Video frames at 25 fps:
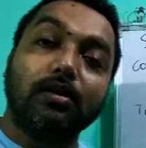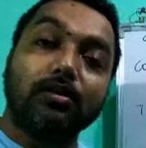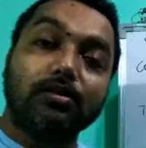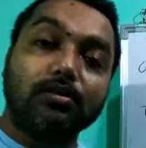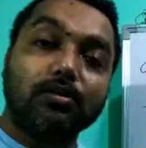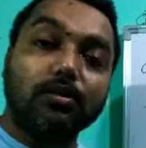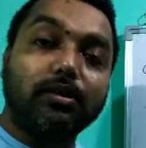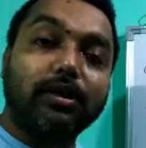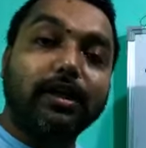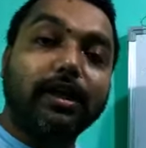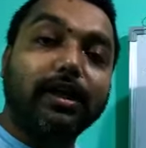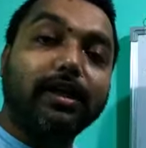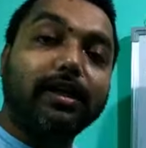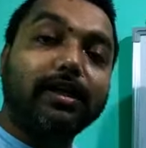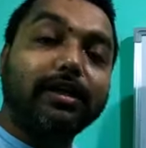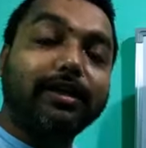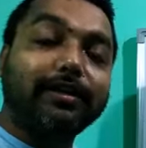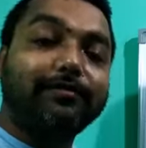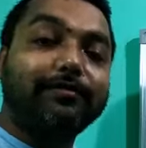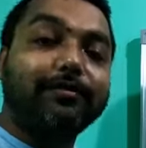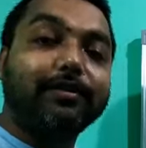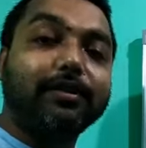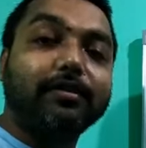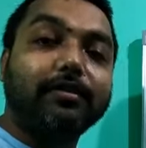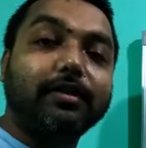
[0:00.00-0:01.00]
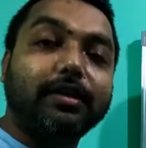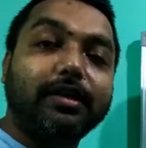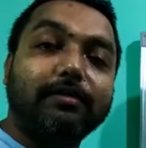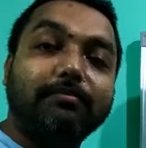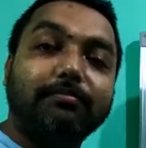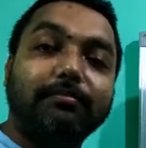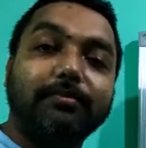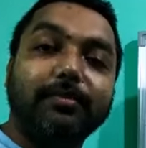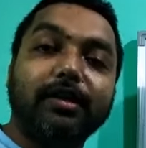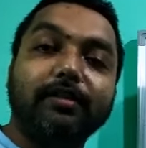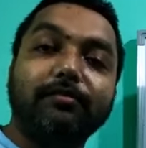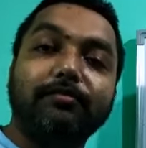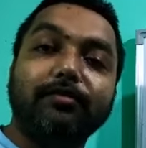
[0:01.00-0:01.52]
So there are
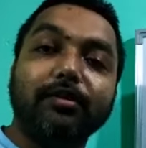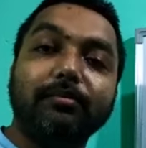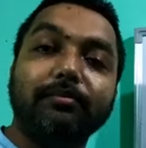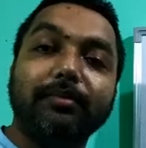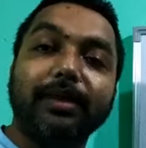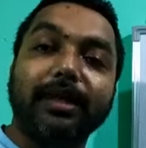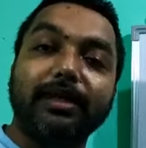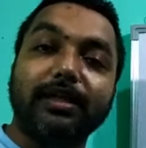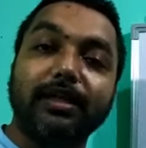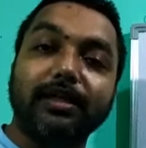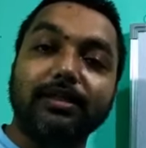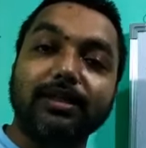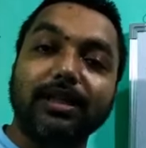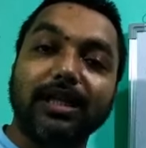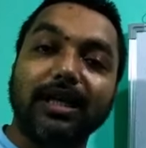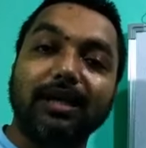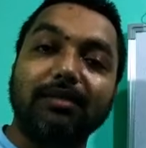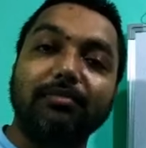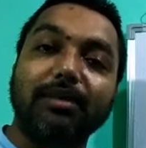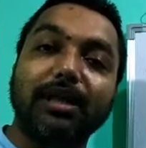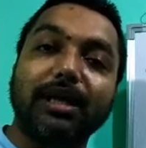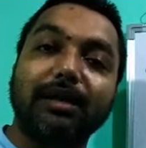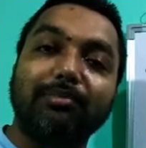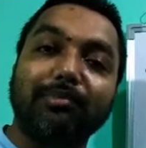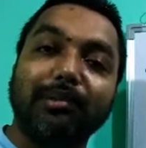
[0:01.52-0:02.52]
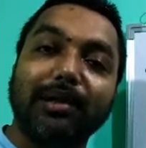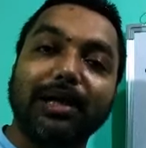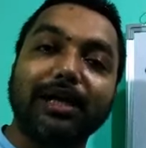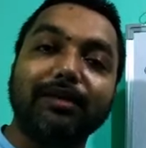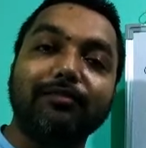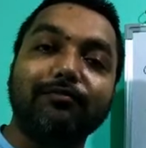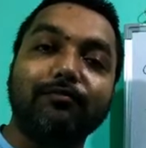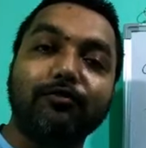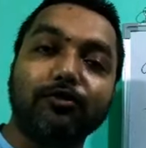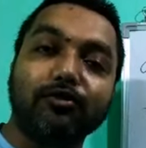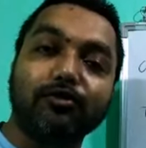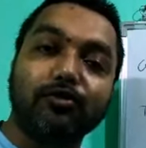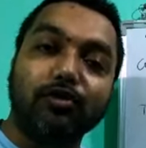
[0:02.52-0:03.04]
different methods can be
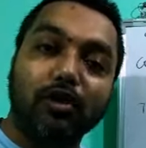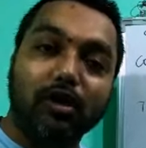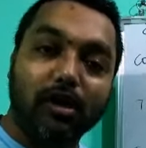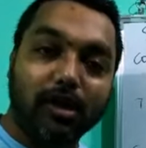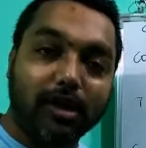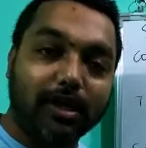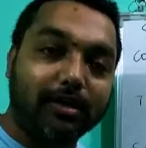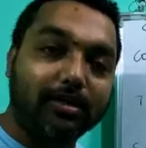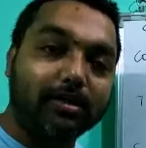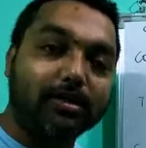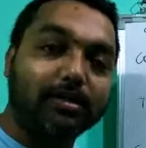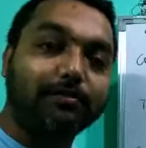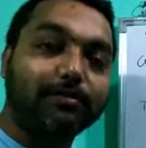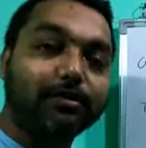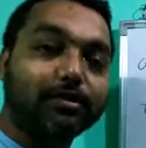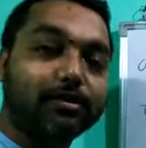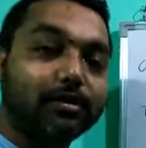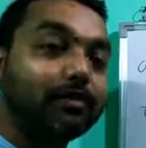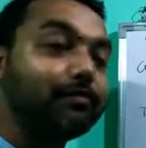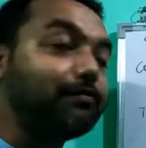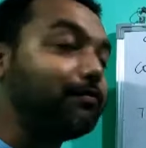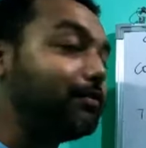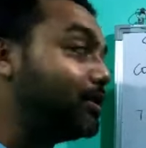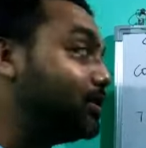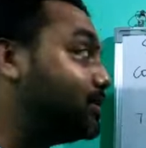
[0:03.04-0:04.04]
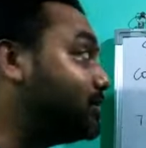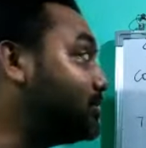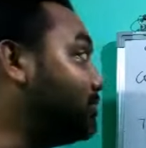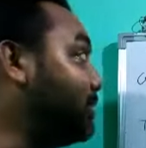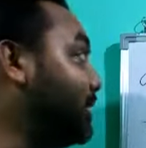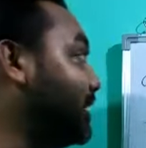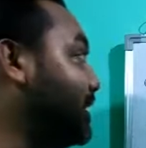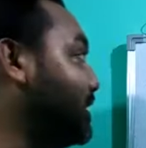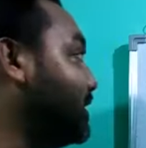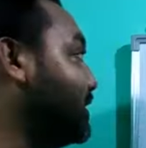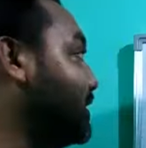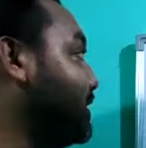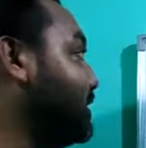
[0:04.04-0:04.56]
applied for soil conservation. First
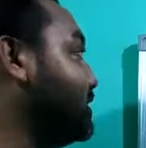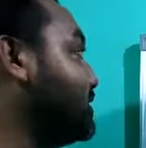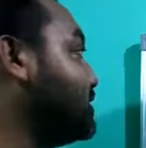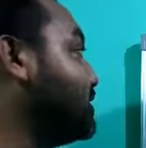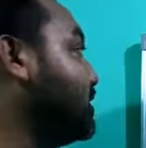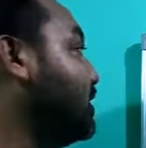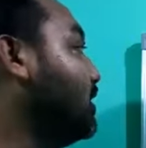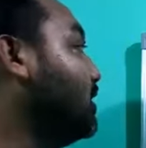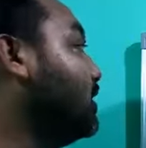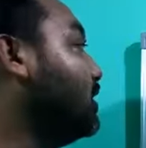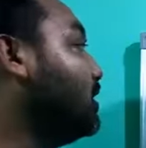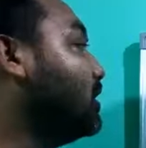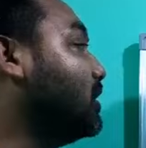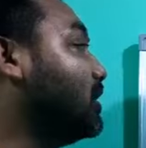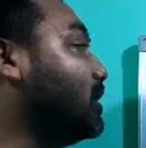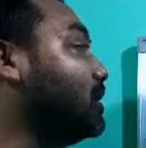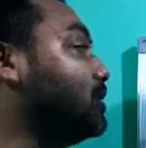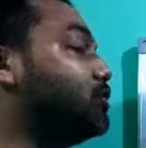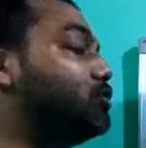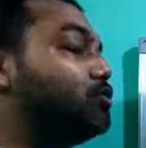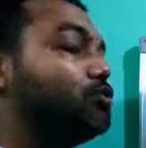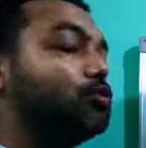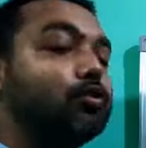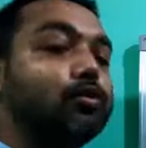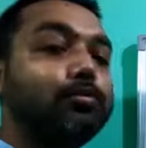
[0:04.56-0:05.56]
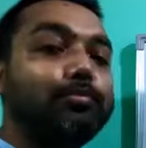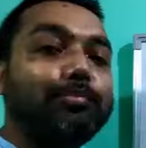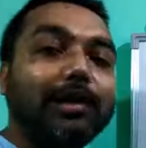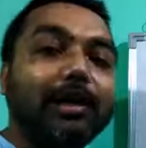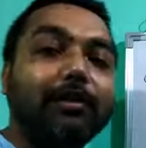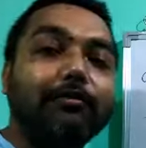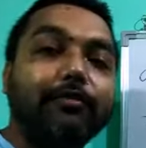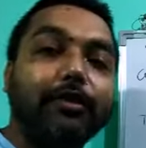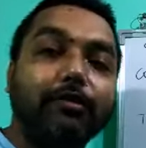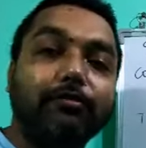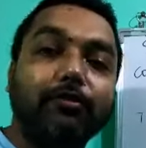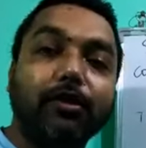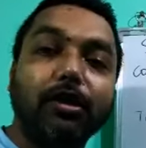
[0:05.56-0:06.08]
method is control
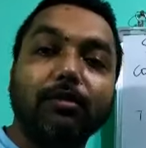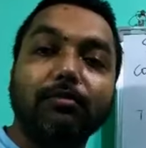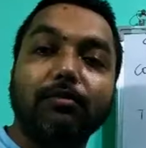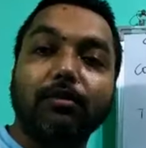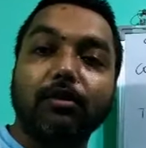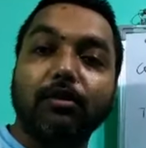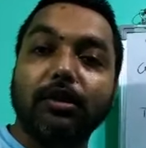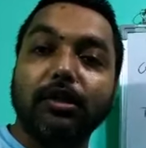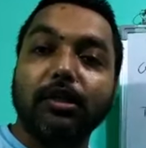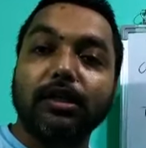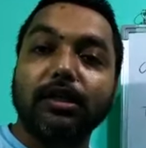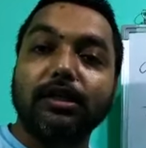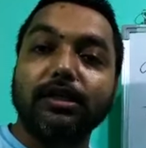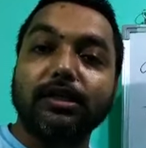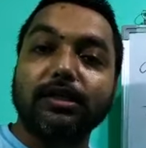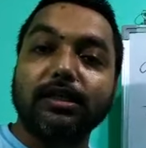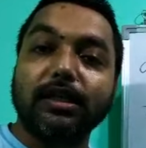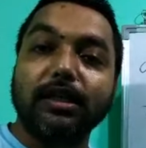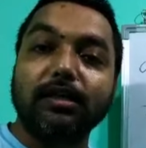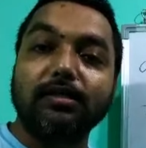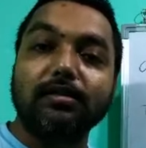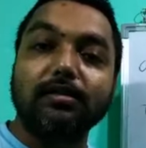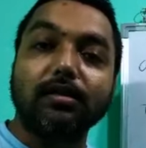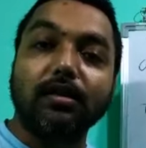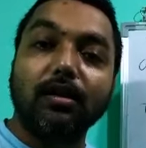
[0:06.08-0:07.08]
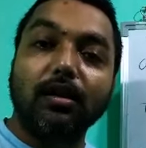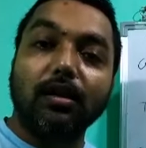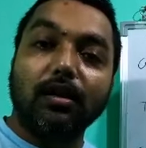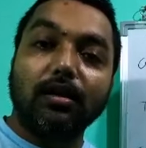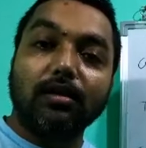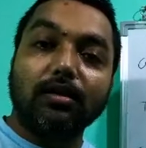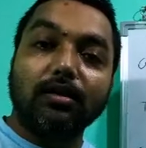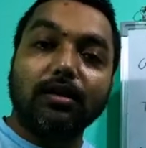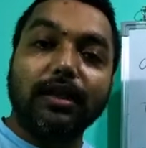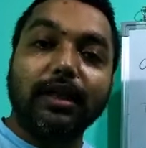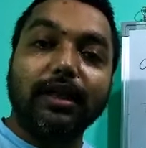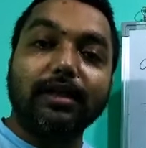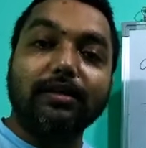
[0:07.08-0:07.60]
plowing. We have already discussed
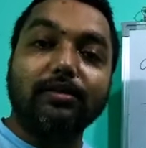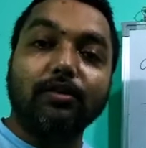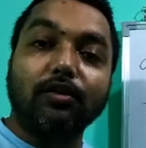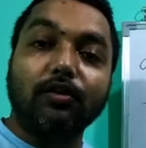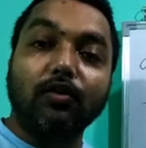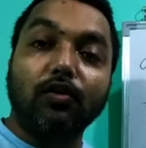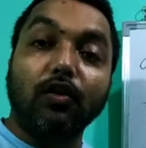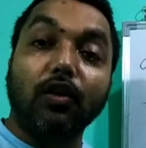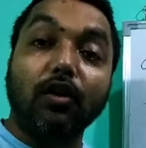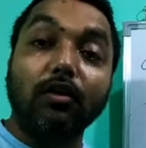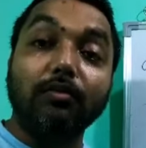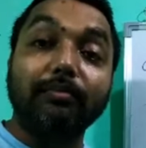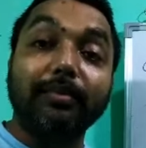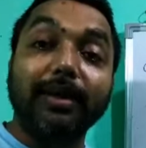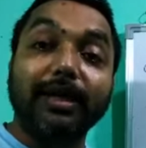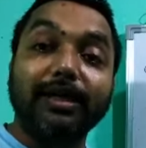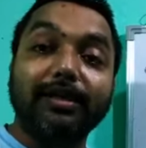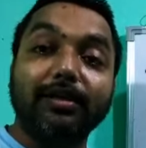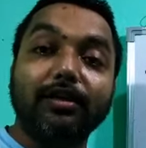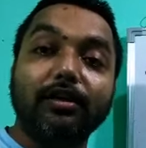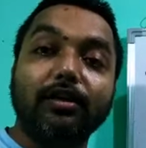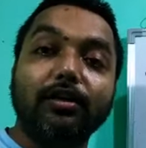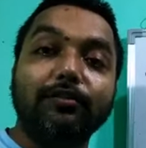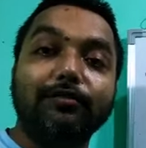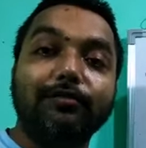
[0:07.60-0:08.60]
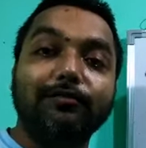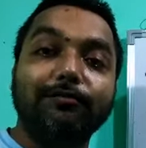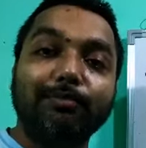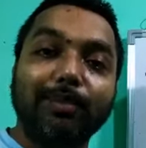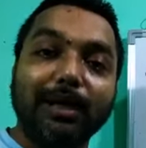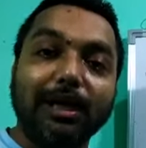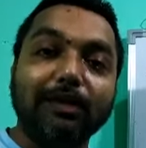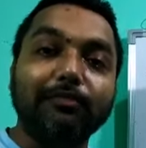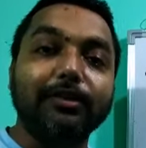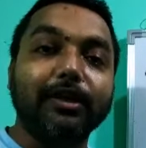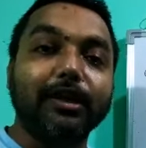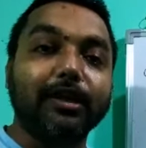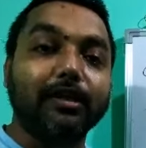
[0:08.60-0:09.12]
that wrong method of
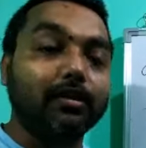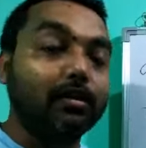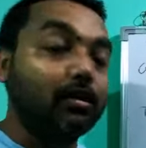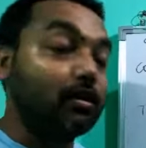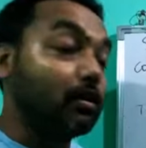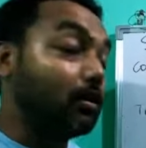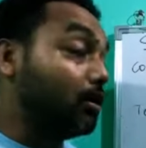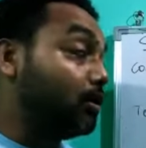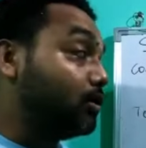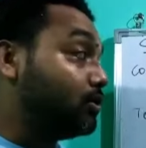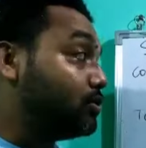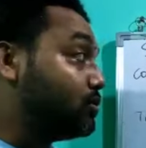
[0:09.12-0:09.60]
plowing.